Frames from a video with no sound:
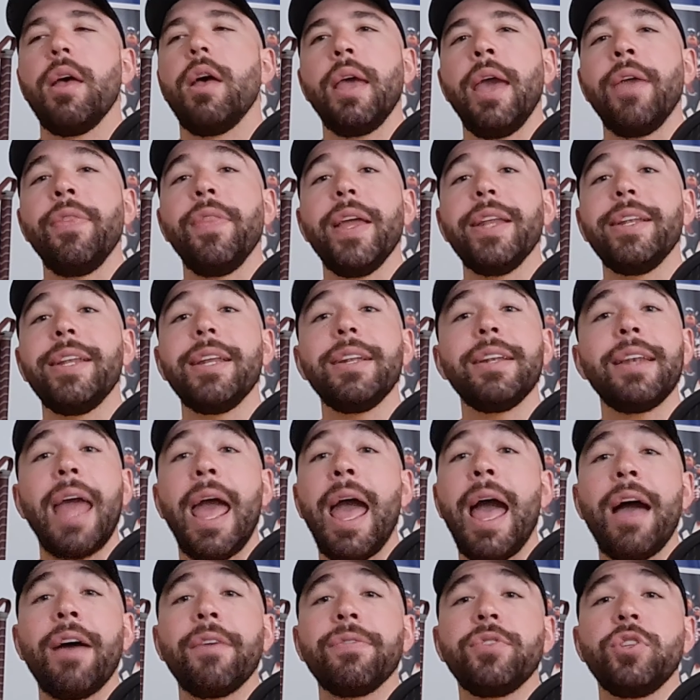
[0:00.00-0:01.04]
and they didn't
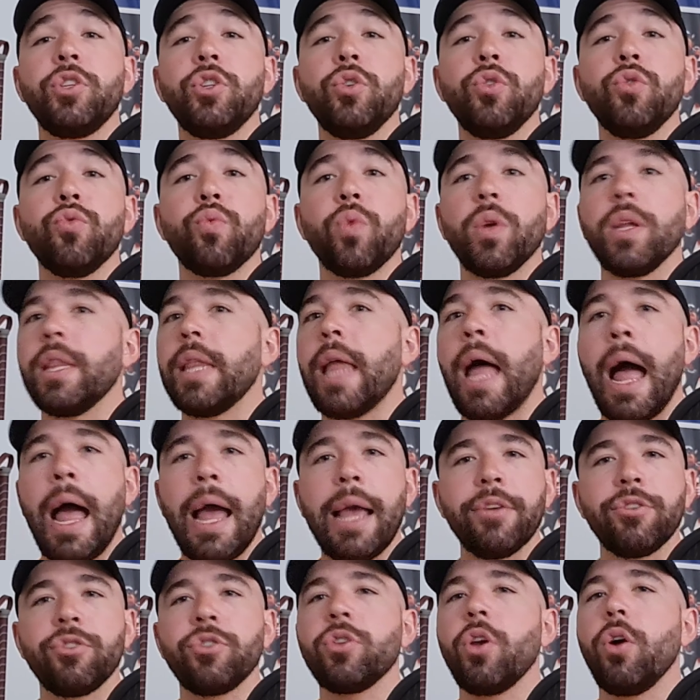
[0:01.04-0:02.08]
have to
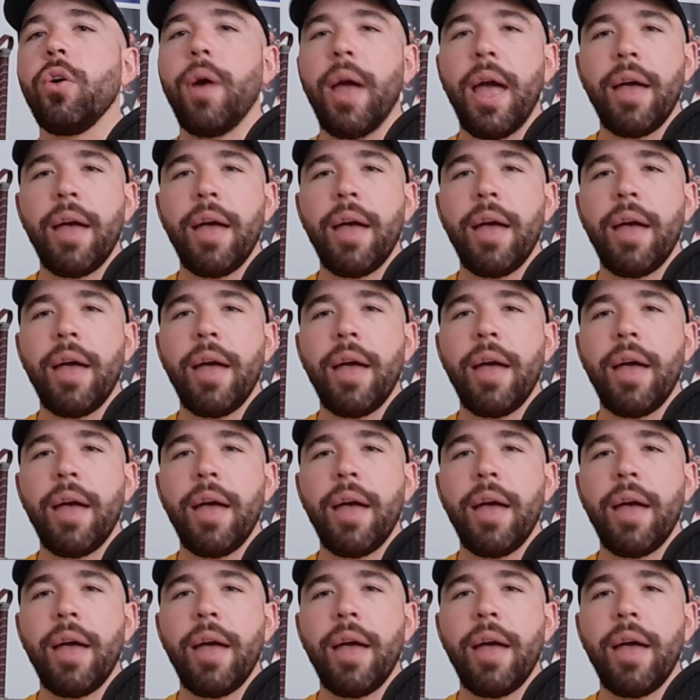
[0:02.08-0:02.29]
rely so